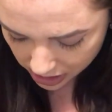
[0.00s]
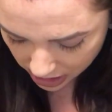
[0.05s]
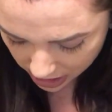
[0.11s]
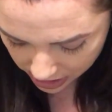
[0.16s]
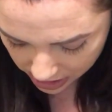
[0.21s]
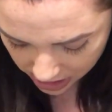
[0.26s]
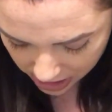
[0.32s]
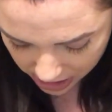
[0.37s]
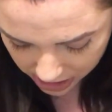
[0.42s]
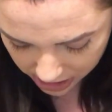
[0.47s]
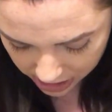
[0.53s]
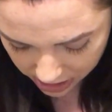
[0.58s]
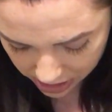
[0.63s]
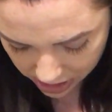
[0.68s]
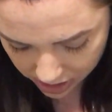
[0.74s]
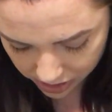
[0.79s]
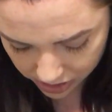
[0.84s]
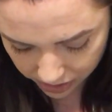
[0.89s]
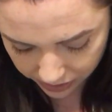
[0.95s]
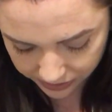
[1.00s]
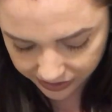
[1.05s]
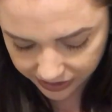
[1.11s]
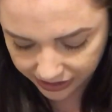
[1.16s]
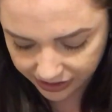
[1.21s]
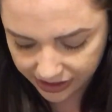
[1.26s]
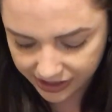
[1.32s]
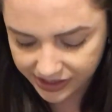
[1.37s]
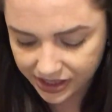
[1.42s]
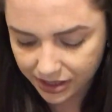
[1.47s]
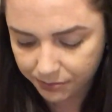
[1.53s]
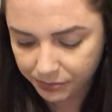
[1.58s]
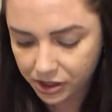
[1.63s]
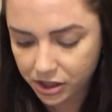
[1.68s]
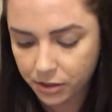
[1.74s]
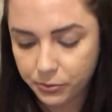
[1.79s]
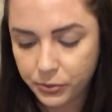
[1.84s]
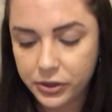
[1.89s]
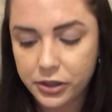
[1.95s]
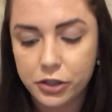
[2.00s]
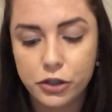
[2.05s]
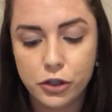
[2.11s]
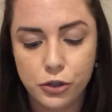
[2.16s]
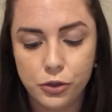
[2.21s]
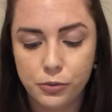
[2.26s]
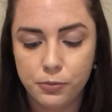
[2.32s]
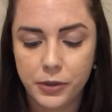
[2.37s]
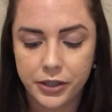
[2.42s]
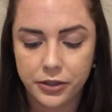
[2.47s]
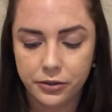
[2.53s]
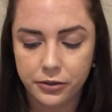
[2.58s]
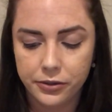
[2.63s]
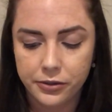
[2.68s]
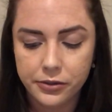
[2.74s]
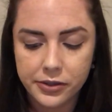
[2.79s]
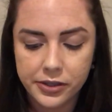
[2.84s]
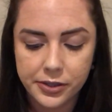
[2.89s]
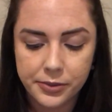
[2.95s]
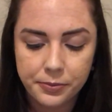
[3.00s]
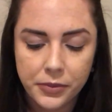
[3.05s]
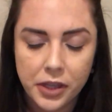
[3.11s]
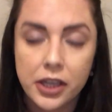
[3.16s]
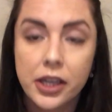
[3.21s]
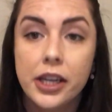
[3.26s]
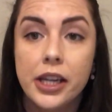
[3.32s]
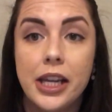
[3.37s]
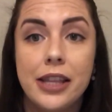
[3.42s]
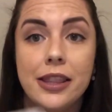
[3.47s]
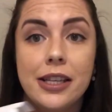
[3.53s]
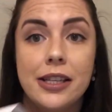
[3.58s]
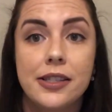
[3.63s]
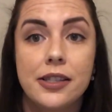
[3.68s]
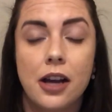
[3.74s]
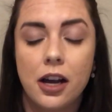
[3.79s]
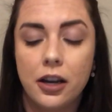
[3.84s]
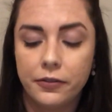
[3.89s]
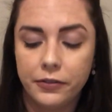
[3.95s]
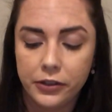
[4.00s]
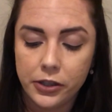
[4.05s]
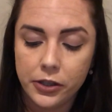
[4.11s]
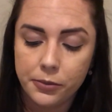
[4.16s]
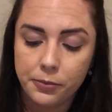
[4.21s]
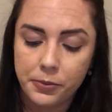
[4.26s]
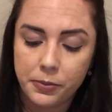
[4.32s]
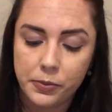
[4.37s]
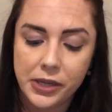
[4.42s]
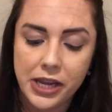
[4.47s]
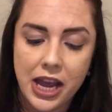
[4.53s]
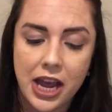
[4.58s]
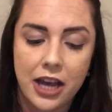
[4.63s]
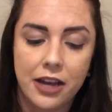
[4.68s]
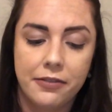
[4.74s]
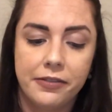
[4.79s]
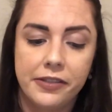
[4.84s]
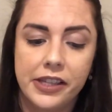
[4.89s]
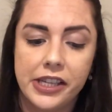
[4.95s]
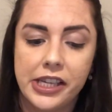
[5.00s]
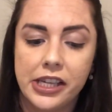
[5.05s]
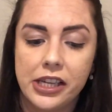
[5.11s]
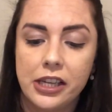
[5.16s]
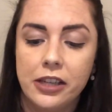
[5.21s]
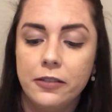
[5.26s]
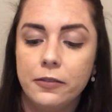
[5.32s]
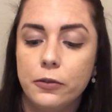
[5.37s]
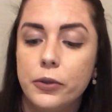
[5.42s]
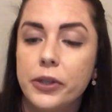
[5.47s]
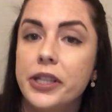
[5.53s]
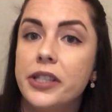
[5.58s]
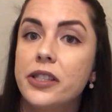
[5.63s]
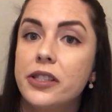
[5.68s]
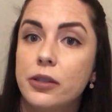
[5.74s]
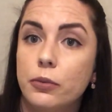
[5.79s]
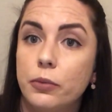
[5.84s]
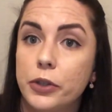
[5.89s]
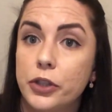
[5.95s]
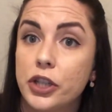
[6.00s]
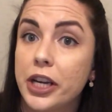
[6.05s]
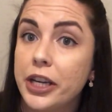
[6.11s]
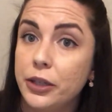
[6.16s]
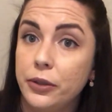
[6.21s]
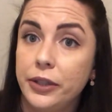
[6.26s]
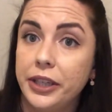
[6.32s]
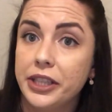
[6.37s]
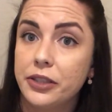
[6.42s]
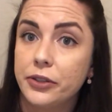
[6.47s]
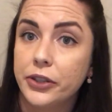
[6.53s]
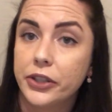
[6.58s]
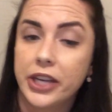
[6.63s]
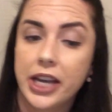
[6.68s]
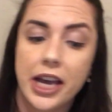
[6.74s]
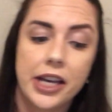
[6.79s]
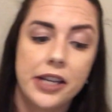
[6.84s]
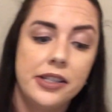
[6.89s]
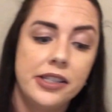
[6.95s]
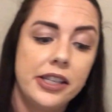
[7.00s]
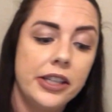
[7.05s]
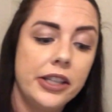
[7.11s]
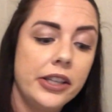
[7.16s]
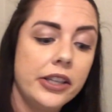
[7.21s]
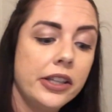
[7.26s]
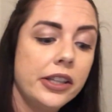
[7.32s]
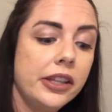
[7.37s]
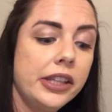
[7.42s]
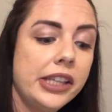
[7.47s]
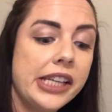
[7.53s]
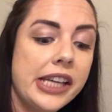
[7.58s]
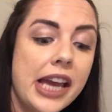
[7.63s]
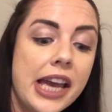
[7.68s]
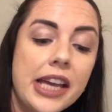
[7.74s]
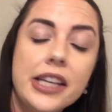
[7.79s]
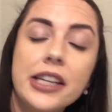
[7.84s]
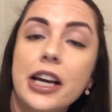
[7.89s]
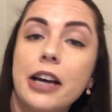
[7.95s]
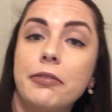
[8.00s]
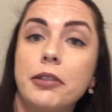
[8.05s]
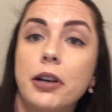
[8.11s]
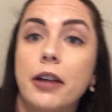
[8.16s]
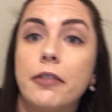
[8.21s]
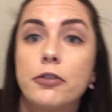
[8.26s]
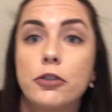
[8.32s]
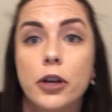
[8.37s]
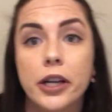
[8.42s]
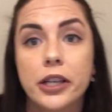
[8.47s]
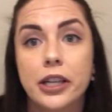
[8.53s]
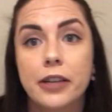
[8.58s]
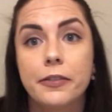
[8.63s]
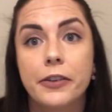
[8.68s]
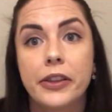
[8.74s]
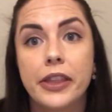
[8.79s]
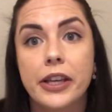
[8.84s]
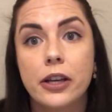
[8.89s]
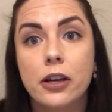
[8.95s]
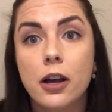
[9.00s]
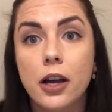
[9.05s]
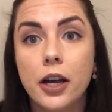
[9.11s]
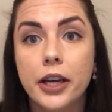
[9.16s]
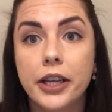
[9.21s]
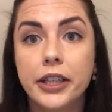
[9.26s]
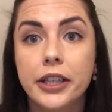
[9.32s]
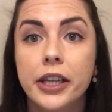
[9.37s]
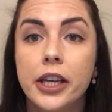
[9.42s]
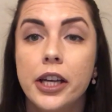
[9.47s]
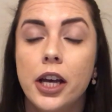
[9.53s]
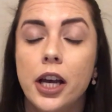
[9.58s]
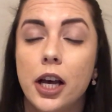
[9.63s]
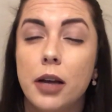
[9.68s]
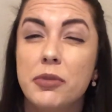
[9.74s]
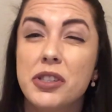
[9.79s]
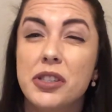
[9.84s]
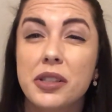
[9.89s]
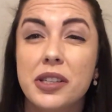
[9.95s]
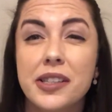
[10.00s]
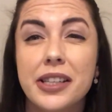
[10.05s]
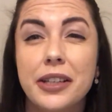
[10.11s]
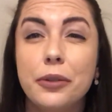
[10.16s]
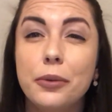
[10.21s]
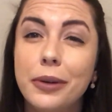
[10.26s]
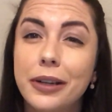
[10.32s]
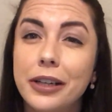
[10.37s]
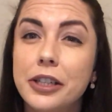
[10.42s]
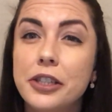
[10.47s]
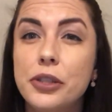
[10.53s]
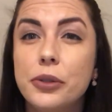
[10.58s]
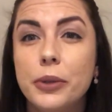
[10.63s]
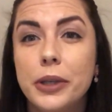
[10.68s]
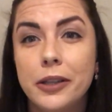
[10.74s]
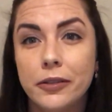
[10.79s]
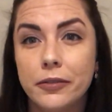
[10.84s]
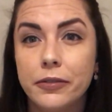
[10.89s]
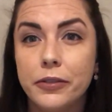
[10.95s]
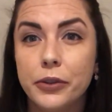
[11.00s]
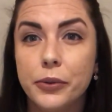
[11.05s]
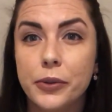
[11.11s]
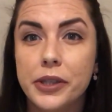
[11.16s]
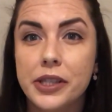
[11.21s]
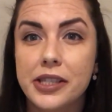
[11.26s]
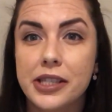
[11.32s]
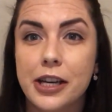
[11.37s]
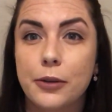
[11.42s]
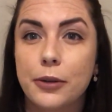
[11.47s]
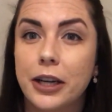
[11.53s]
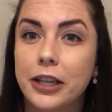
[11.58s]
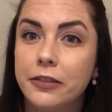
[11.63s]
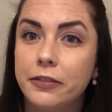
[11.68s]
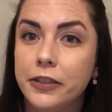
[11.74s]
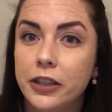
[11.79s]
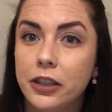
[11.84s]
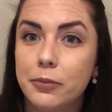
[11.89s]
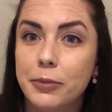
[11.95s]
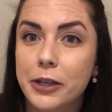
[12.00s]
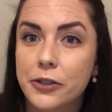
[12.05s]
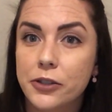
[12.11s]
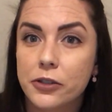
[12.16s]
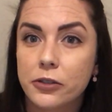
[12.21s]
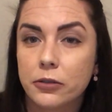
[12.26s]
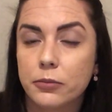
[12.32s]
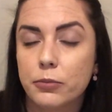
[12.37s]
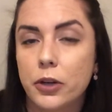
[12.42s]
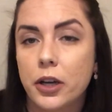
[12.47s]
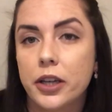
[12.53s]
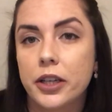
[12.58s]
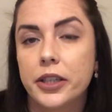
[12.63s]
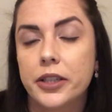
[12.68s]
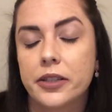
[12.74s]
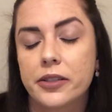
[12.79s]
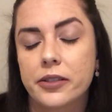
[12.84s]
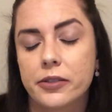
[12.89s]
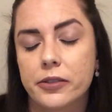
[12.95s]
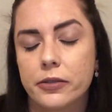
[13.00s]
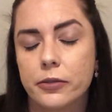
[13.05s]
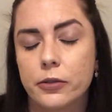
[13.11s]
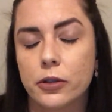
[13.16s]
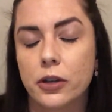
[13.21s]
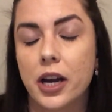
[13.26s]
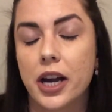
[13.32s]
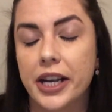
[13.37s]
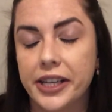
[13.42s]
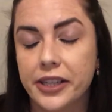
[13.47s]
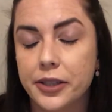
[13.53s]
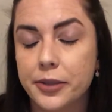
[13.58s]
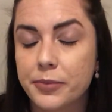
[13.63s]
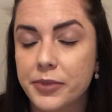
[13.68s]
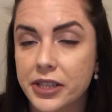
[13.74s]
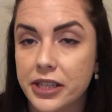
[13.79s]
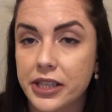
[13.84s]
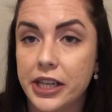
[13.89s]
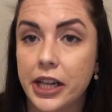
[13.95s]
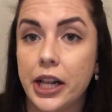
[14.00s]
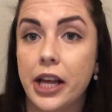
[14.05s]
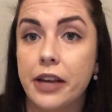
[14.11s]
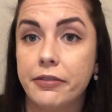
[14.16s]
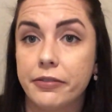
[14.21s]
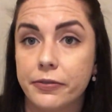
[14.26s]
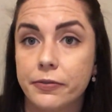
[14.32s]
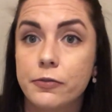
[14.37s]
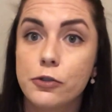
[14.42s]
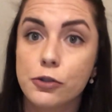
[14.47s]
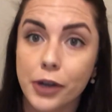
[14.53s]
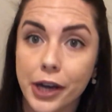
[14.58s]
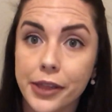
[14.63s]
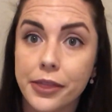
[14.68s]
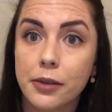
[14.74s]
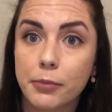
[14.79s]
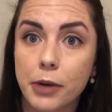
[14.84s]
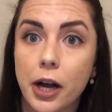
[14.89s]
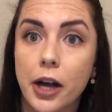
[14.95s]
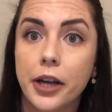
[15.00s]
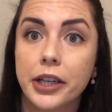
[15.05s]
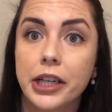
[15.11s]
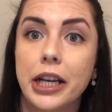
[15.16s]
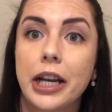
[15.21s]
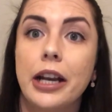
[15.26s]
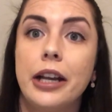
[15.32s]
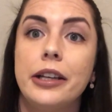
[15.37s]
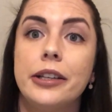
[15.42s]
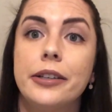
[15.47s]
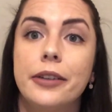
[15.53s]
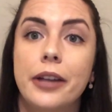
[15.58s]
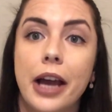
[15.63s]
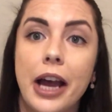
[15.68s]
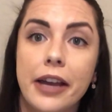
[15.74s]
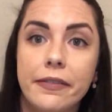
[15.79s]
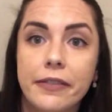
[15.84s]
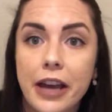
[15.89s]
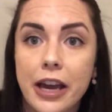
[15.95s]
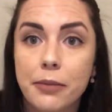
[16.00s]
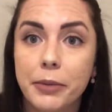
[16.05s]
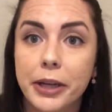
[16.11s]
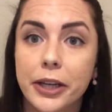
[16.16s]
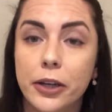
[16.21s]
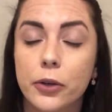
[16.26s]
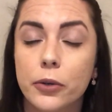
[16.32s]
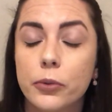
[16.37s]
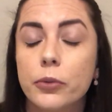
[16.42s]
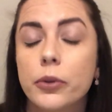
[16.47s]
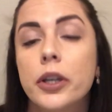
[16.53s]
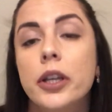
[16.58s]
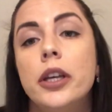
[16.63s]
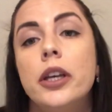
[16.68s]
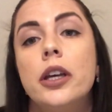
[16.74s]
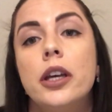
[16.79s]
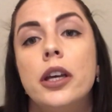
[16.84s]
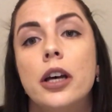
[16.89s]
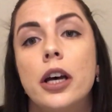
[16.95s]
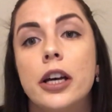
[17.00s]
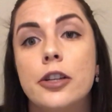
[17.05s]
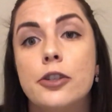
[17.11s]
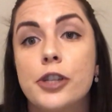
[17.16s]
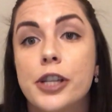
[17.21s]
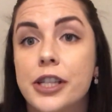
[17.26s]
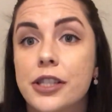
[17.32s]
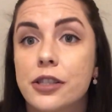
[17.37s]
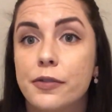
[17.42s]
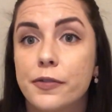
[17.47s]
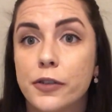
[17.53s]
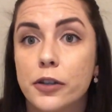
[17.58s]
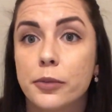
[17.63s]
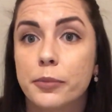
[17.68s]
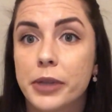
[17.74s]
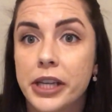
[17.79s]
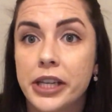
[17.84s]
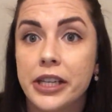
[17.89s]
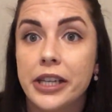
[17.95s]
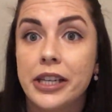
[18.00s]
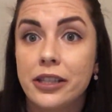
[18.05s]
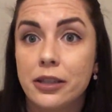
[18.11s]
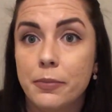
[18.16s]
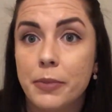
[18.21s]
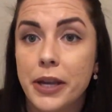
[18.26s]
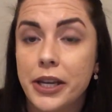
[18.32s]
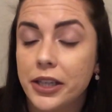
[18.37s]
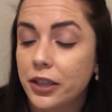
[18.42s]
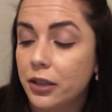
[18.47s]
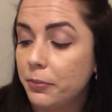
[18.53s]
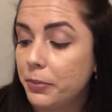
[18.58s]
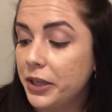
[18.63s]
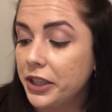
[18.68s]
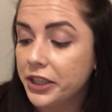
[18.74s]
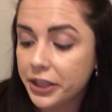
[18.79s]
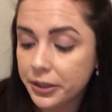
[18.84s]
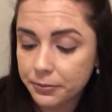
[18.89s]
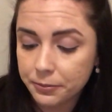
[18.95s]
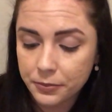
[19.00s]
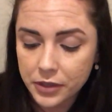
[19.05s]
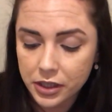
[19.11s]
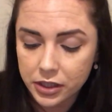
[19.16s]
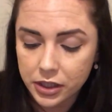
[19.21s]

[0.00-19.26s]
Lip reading: And then it looks like they set me up with 2 bundles. In this envelope, we have the invoice, which I don't like to look at until the end after I've tried everything on, just because I don't want it to influence how I feel about certain products or items until I've tried them on and I've had my own chance to form an independent opinion.